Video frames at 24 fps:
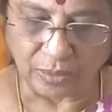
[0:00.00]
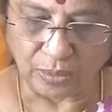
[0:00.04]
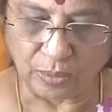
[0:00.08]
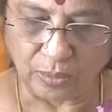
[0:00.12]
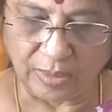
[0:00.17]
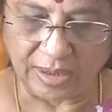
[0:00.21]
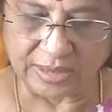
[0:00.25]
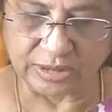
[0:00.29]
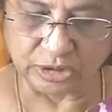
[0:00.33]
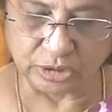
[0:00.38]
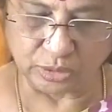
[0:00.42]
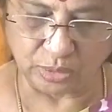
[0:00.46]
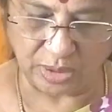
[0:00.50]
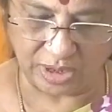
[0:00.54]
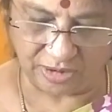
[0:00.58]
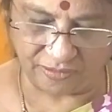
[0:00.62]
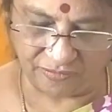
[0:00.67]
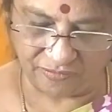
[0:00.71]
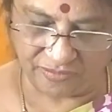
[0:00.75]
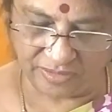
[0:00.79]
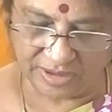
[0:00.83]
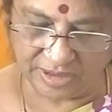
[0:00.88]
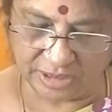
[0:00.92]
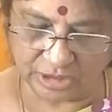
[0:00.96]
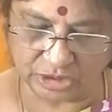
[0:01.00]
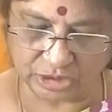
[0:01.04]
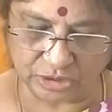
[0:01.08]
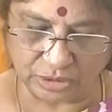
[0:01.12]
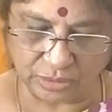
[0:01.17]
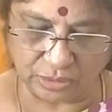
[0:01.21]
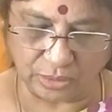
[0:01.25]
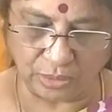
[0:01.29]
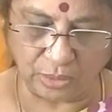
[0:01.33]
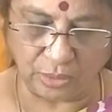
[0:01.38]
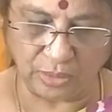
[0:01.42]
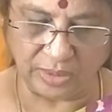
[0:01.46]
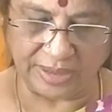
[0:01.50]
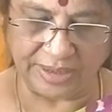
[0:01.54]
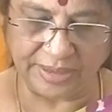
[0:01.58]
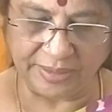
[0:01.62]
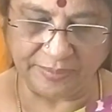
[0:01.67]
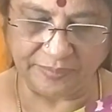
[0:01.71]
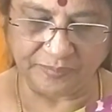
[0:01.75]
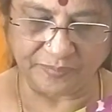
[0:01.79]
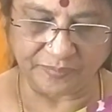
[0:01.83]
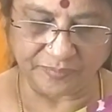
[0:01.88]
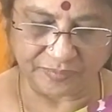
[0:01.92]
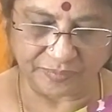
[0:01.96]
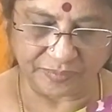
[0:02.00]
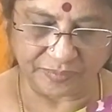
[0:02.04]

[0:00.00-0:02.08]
Once you have finished rolling,